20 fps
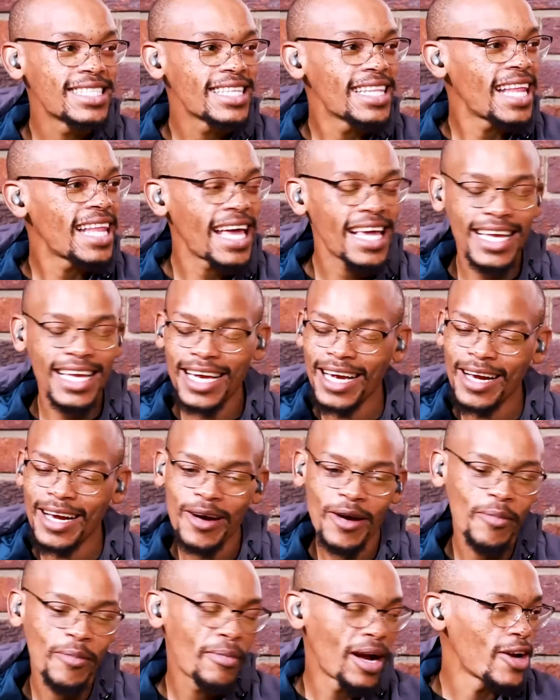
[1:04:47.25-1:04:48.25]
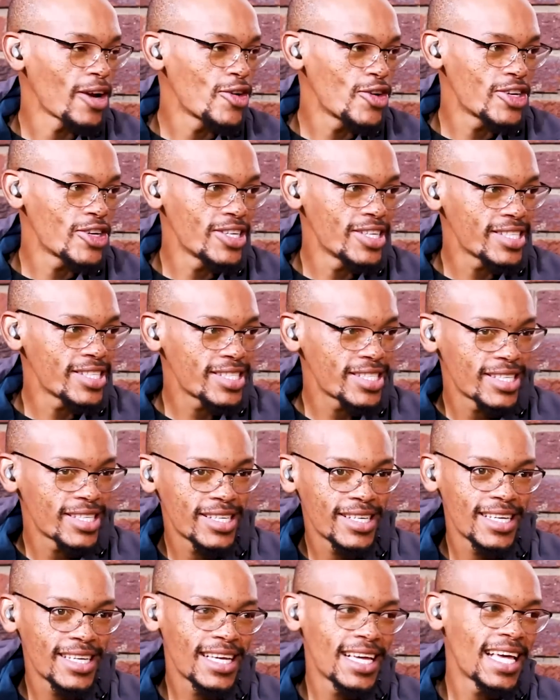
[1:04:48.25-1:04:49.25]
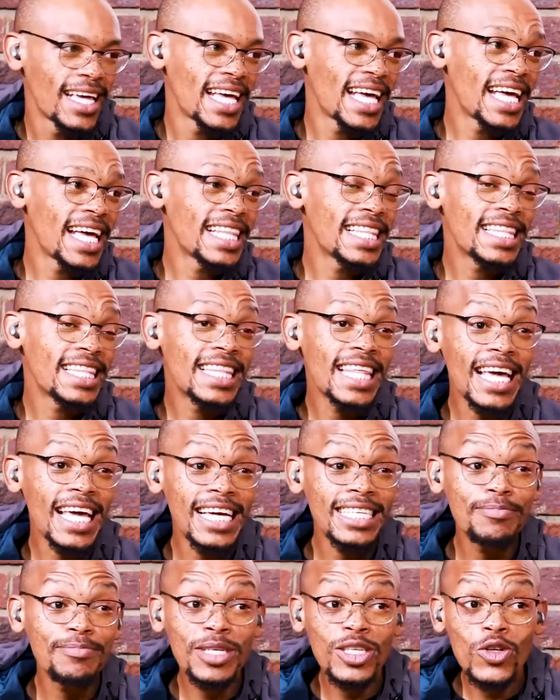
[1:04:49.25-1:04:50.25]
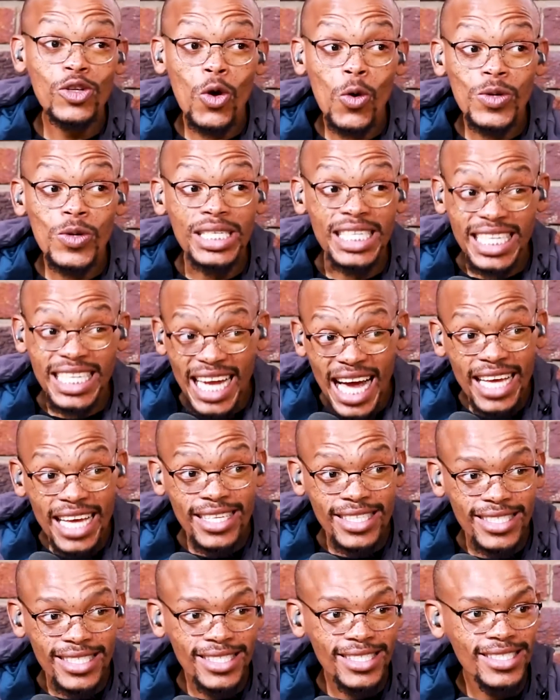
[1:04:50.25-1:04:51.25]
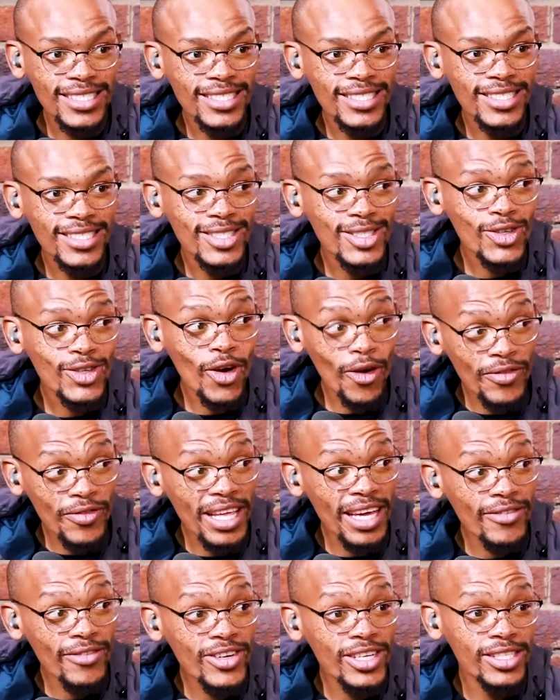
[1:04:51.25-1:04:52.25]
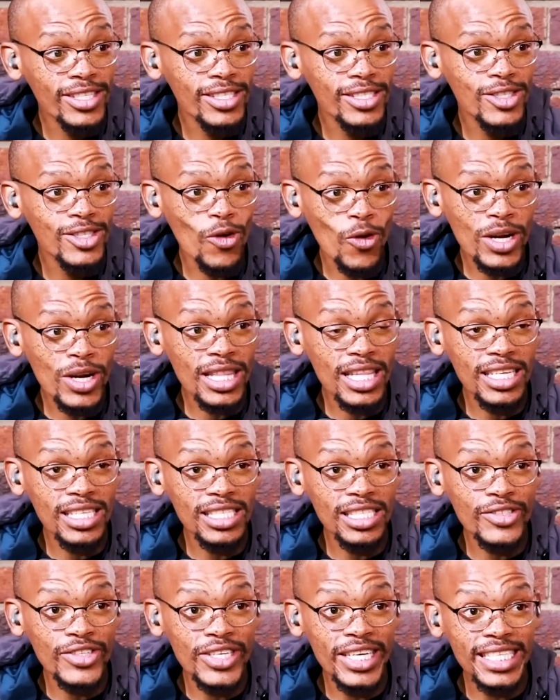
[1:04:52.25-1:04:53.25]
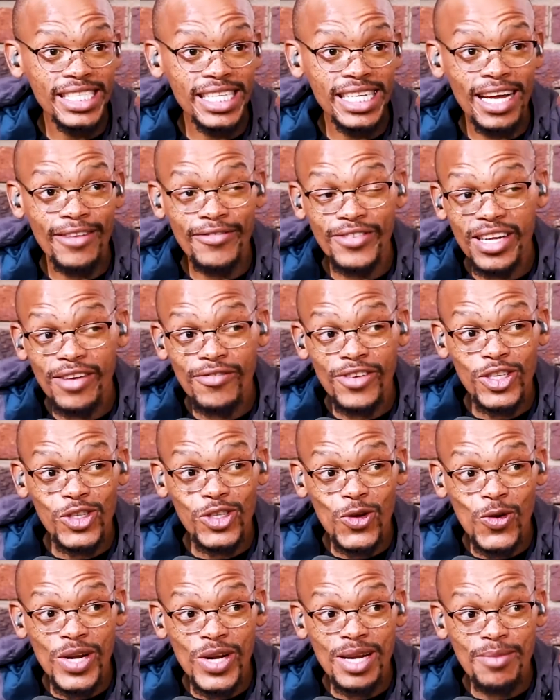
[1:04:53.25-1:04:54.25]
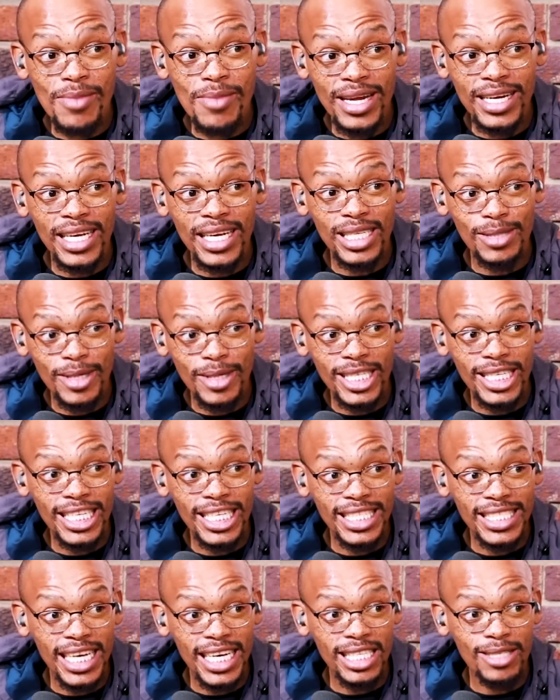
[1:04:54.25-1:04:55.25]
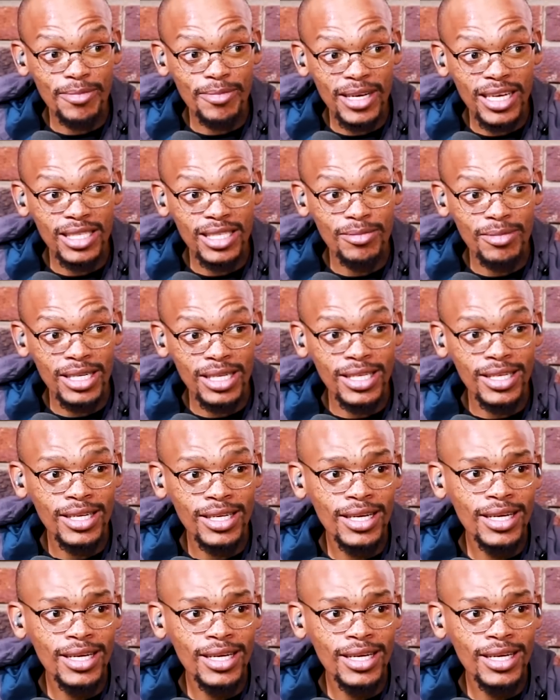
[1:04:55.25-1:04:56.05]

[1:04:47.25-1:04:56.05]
like, my goodness. And there has been no denial of the evidence. The only thing Cyril has said, I've never stolen money, especially taxpayers' money.